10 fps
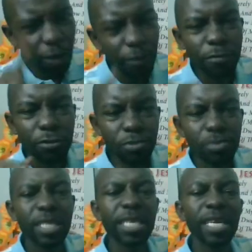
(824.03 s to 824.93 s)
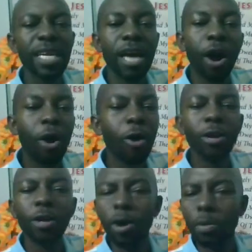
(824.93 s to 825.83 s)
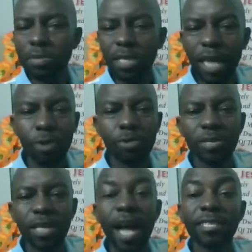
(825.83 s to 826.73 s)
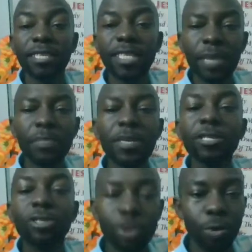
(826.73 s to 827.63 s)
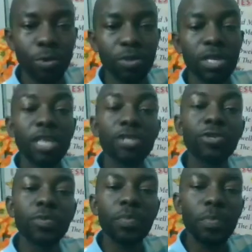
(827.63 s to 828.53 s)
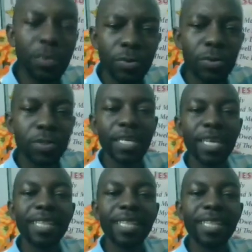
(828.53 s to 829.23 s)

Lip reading: of using all obstacles as stepping stones to build